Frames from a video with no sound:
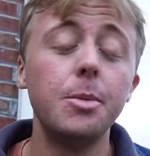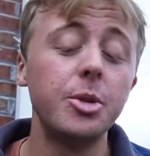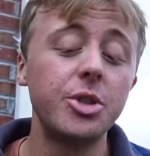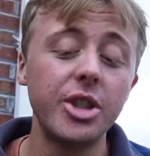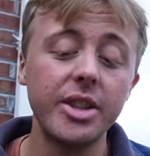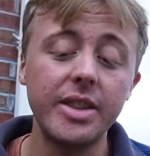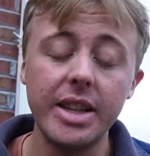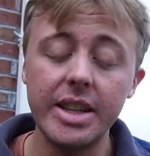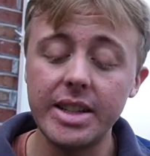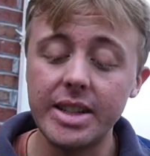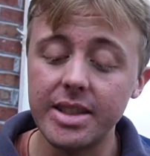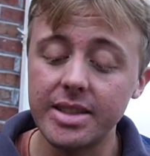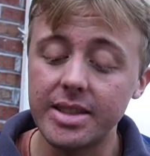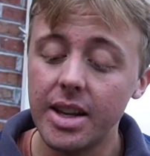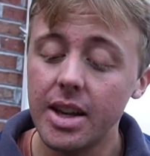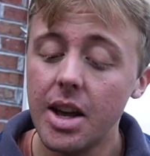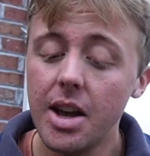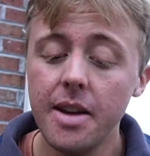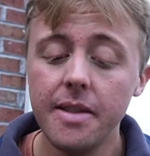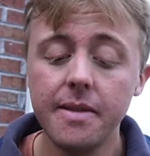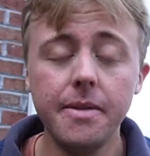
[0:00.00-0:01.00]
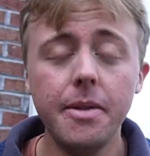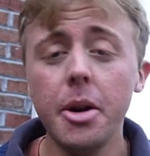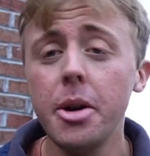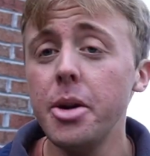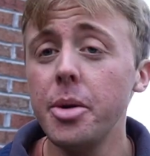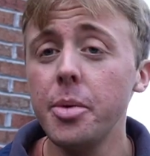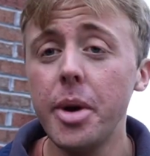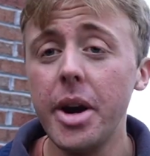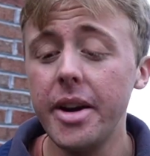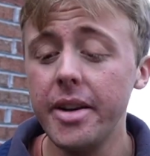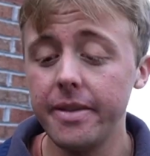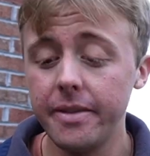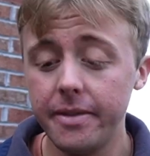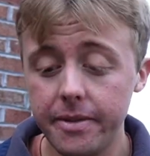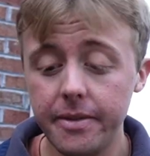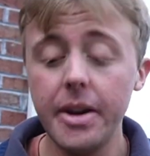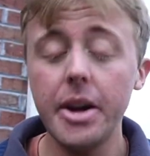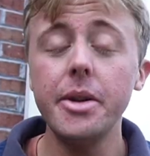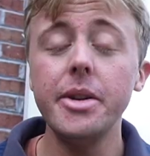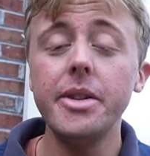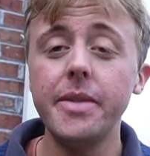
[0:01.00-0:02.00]
which I think is very, very,
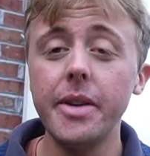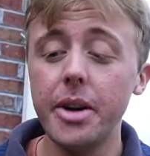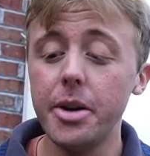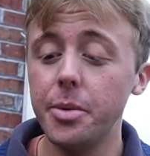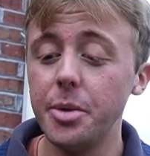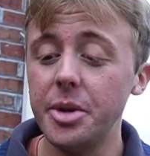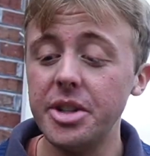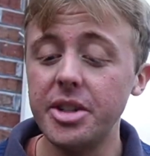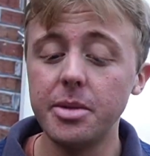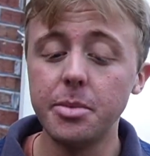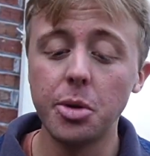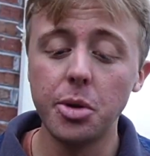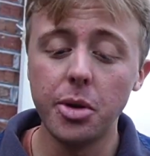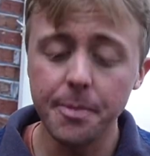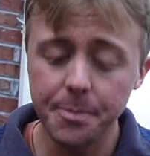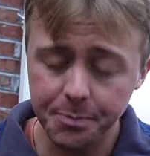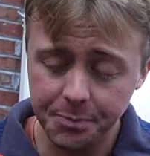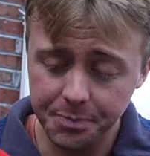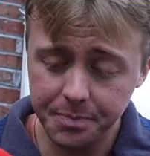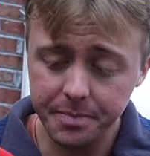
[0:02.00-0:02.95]
very, very reasonable